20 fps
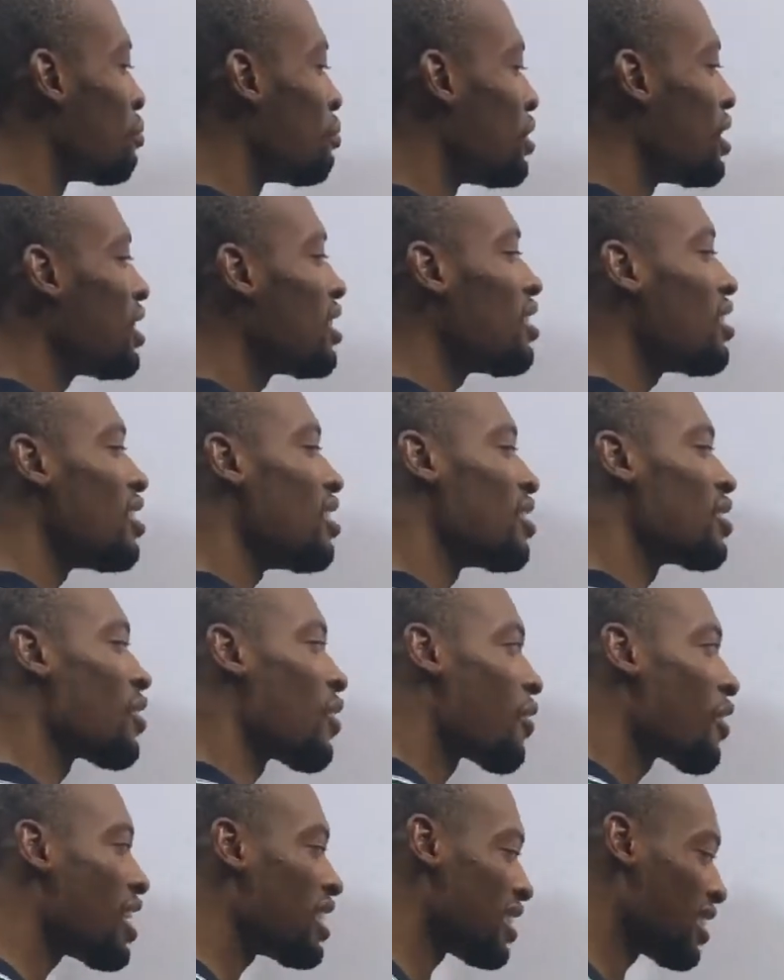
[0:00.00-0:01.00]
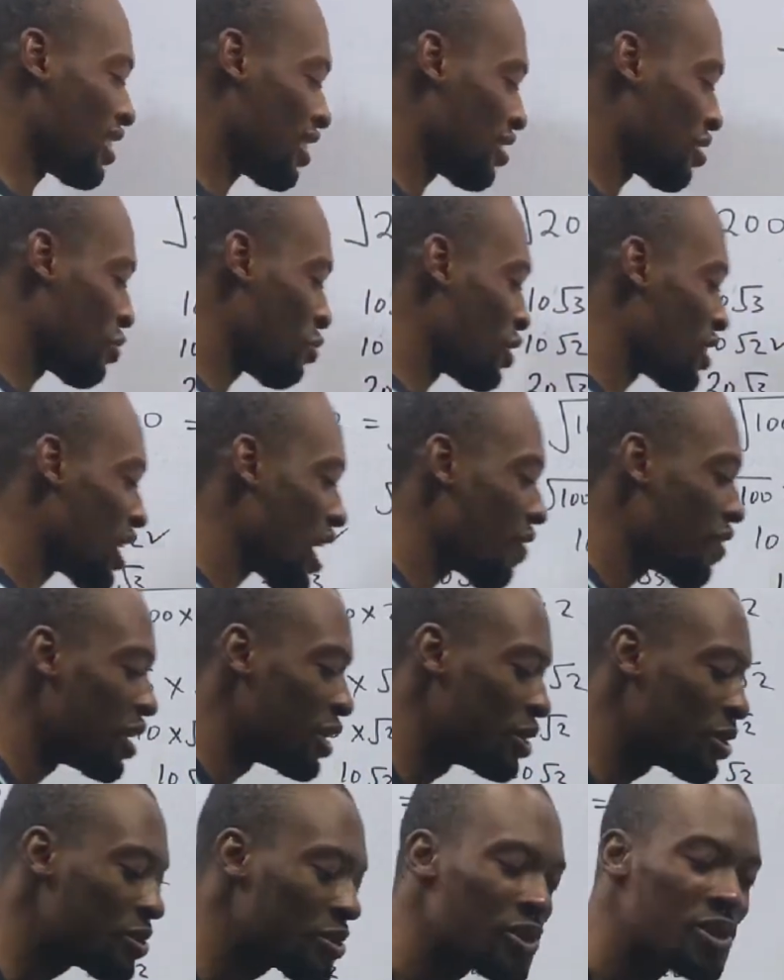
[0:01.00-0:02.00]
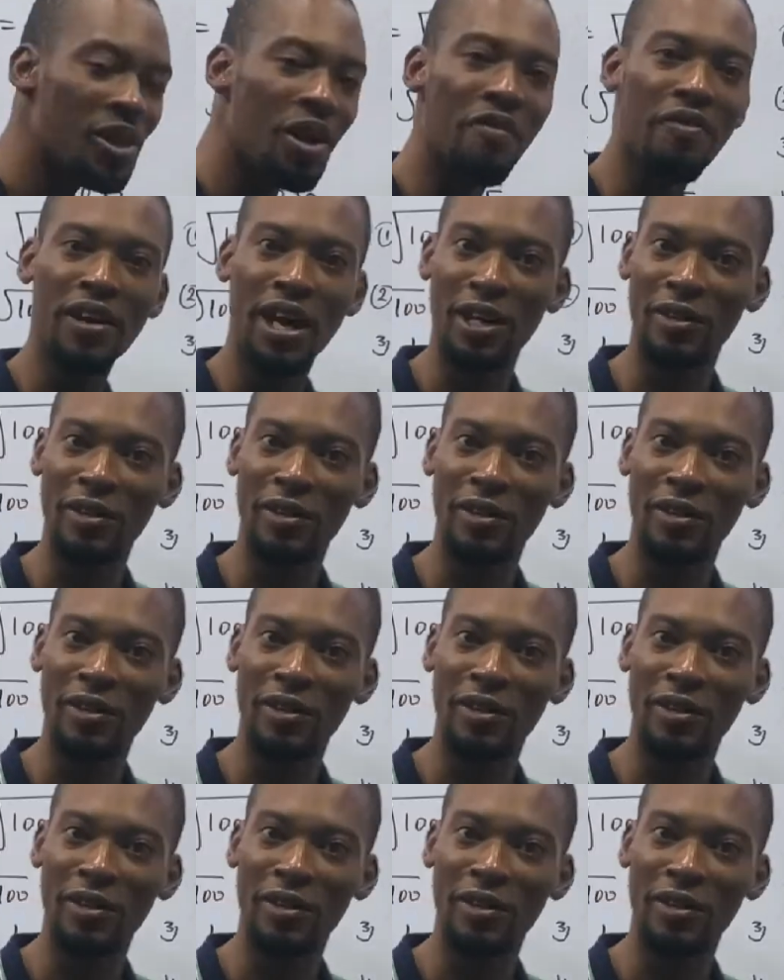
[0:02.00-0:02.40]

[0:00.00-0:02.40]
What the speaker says: B is correct without the use of